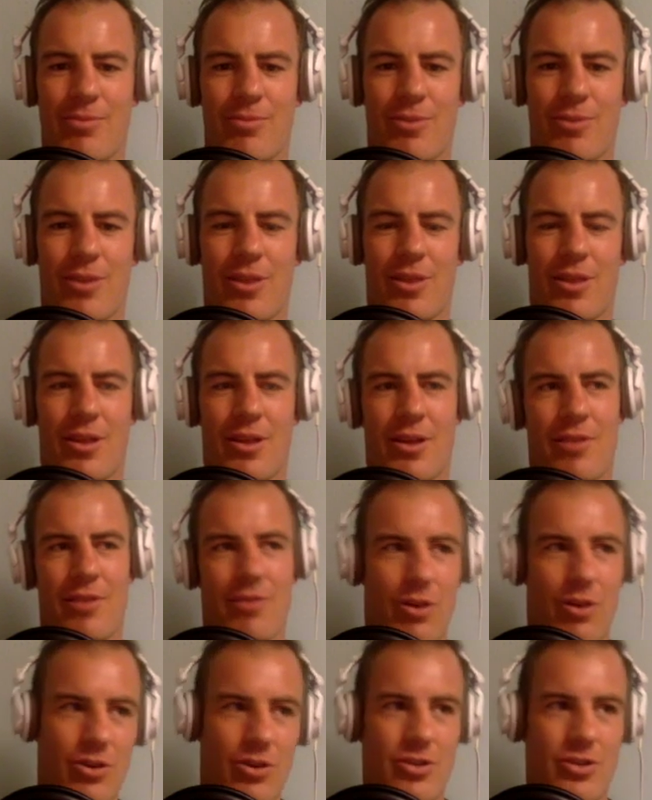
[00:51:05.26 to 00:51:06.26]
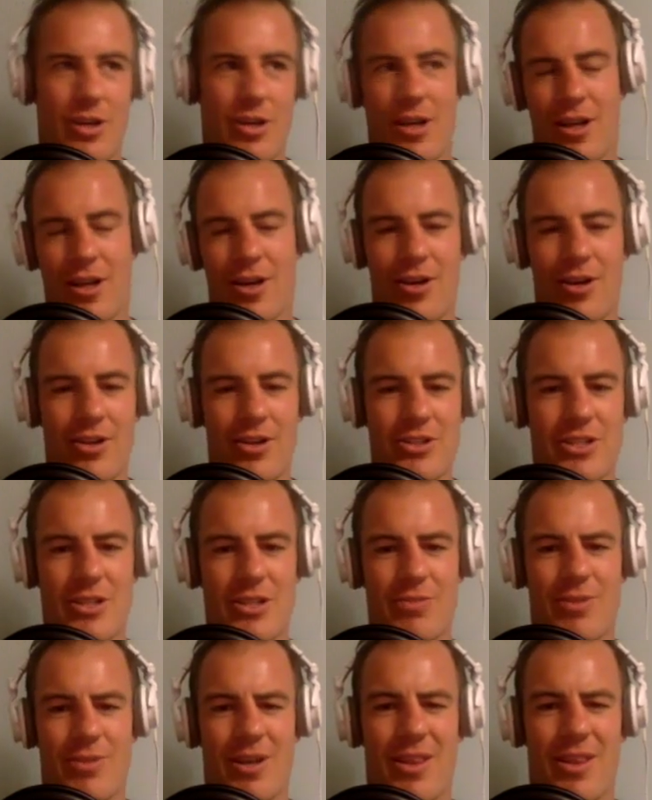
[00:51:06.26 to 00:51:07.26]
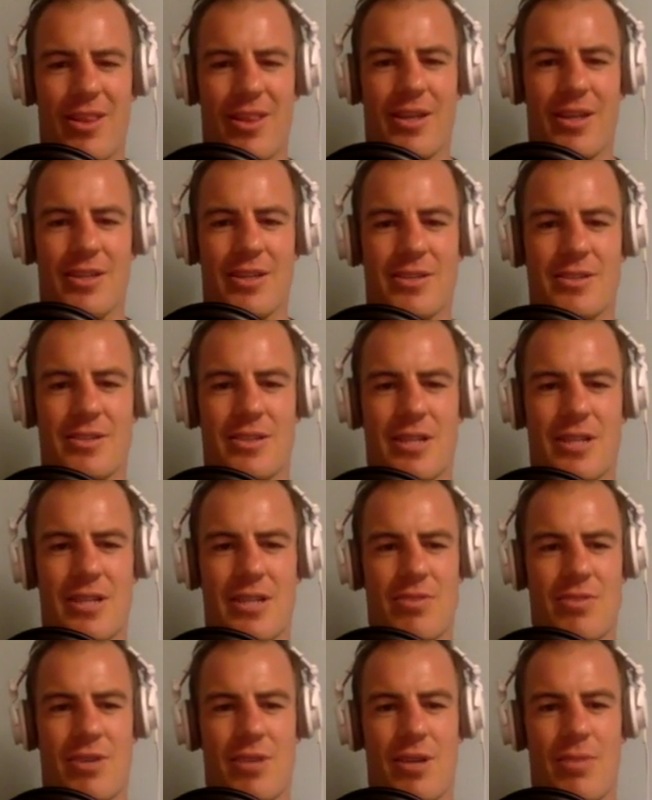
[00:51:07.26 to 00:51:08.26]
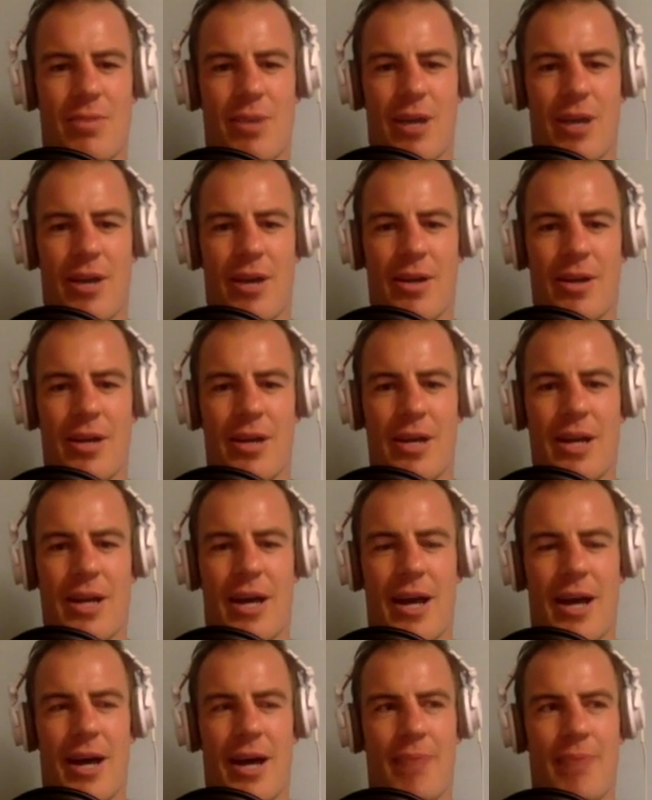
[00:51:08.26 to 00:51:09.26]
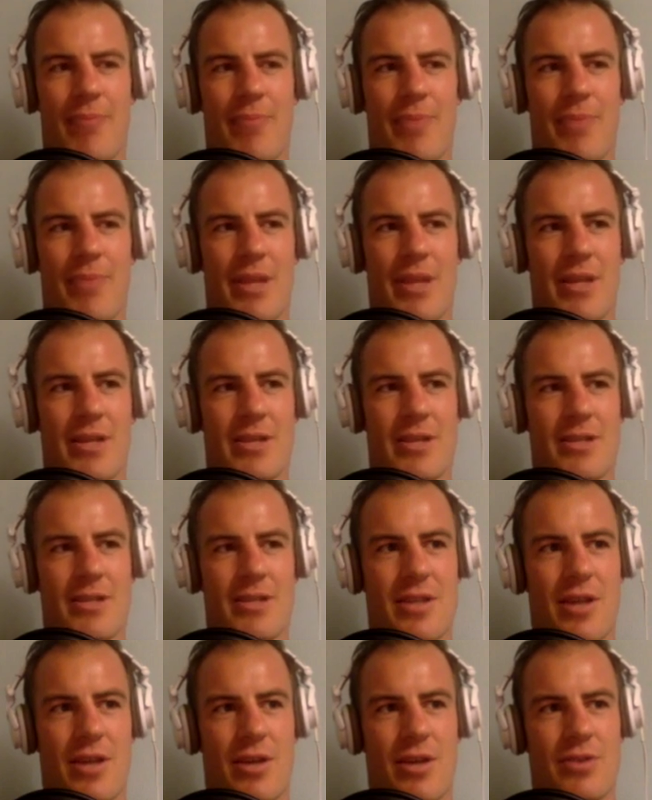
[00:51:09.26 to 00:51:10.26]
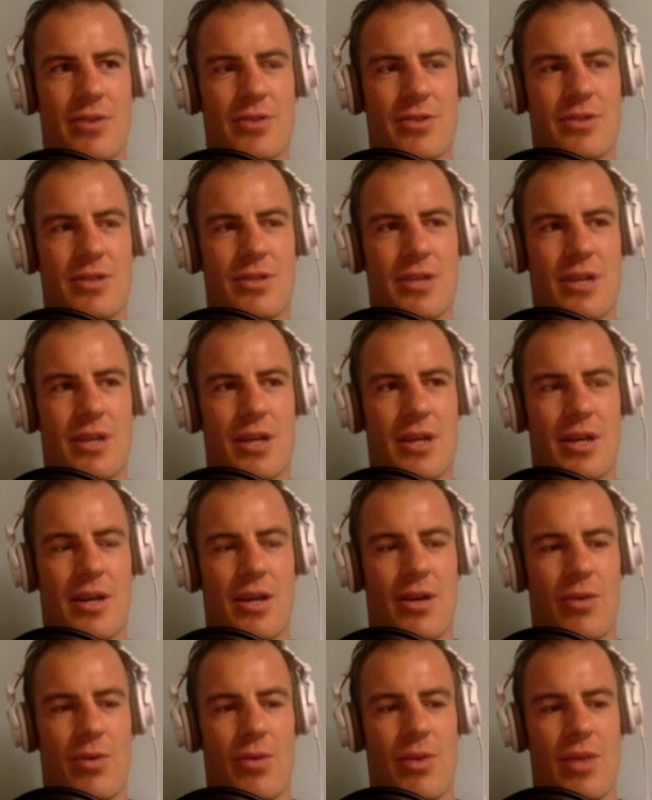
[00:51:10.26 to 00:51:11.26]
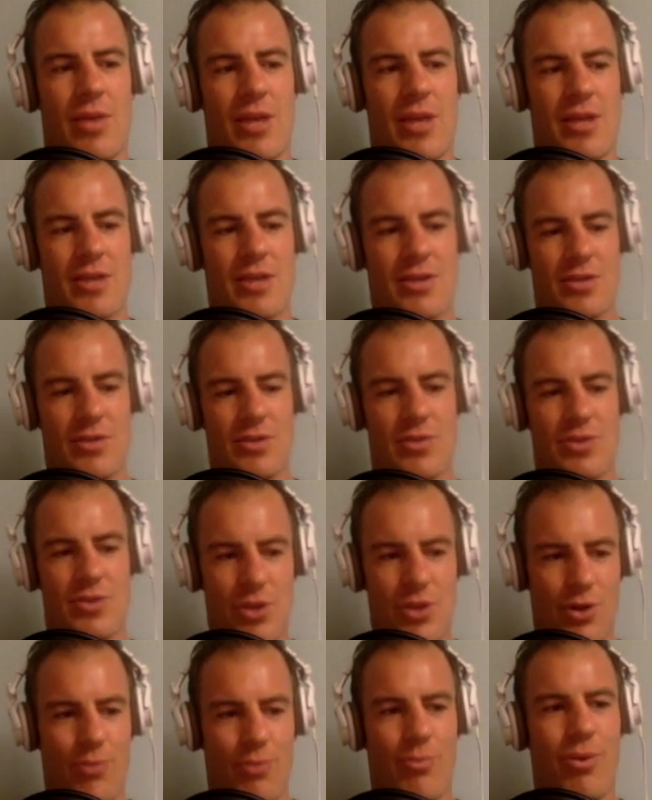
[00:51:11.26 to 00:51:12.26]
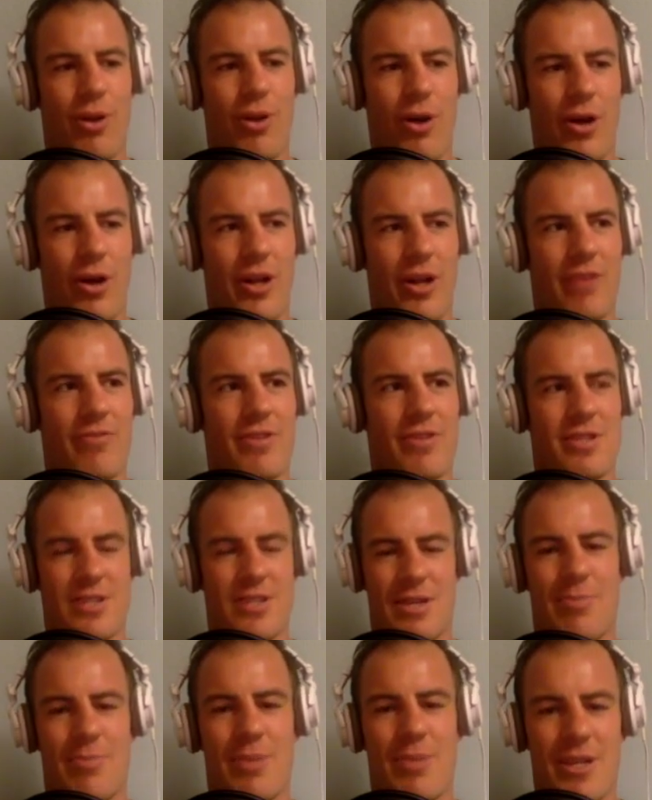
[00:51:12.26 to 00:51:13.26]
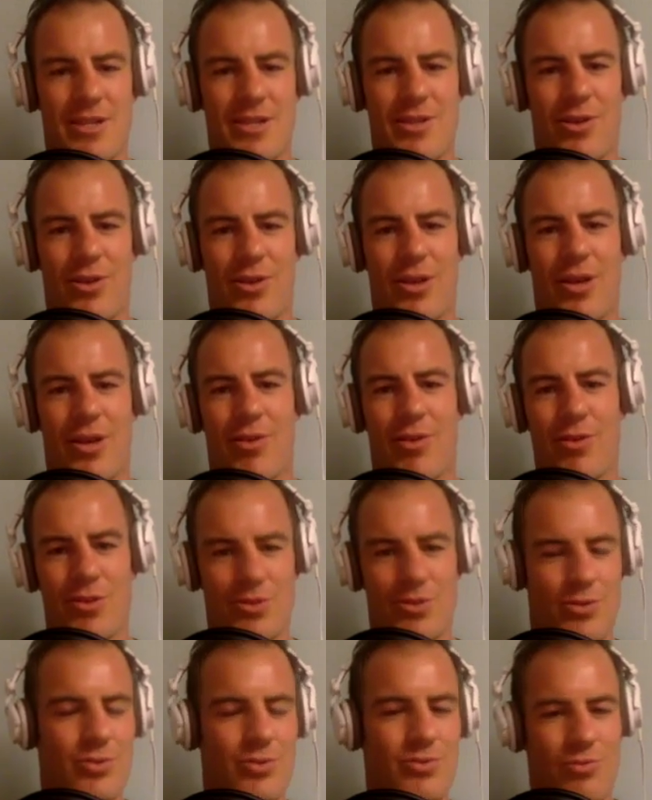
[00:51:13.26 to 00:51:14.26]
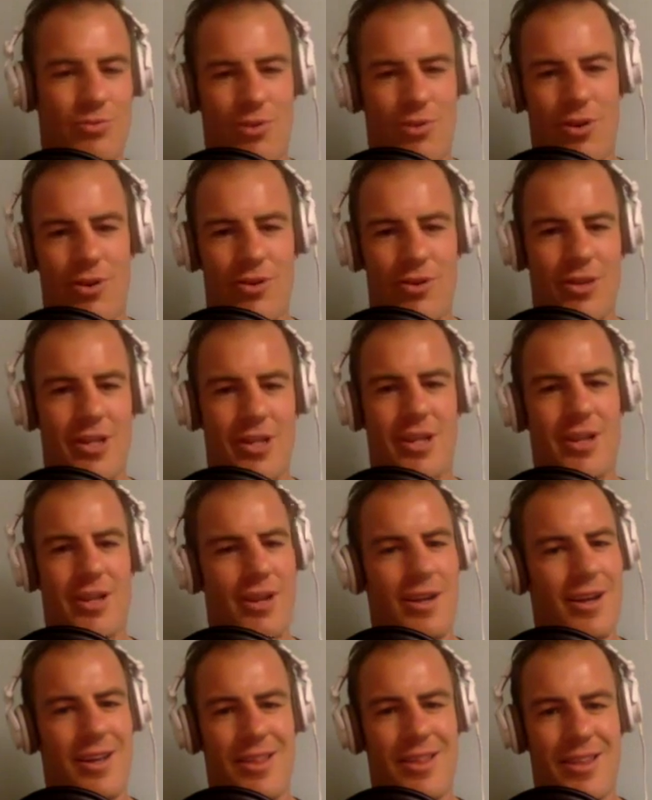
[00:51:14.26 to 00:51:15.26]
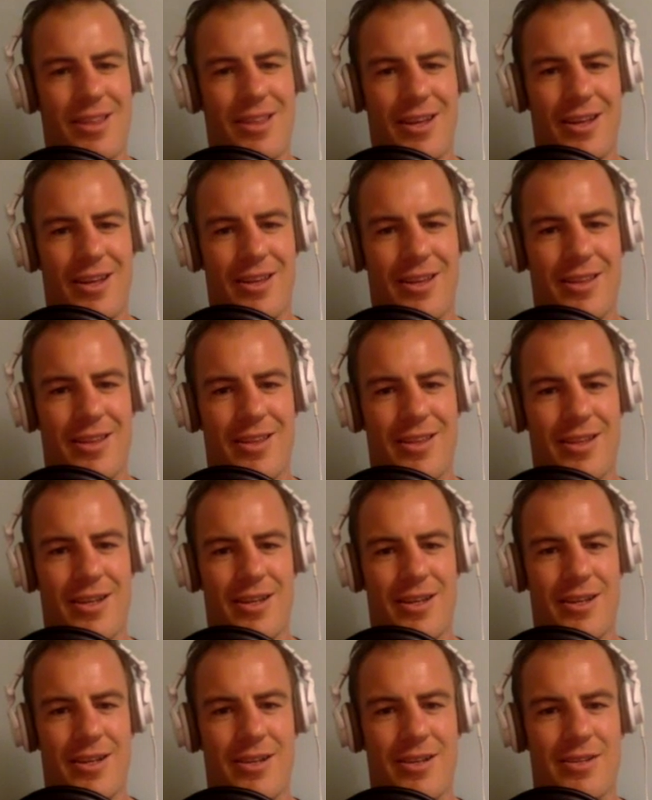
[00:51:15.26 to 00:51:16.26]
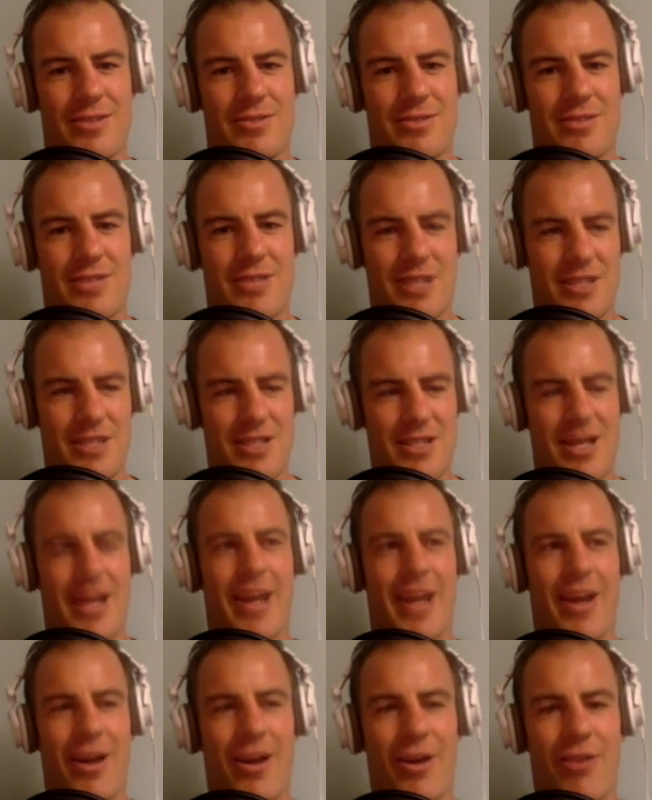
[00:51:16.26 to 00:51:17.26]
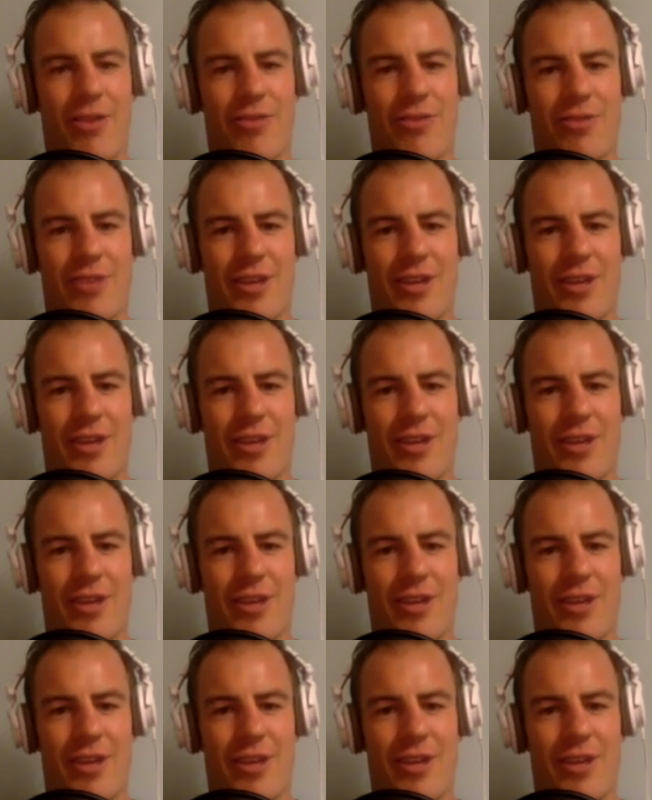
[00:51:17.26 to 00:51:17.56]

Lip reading: with forestry and ecology, one of the things he's written about is those, when they do a certain plot, if the seed bed's not there or the soil's wrong, then you don't get the seeds taking off.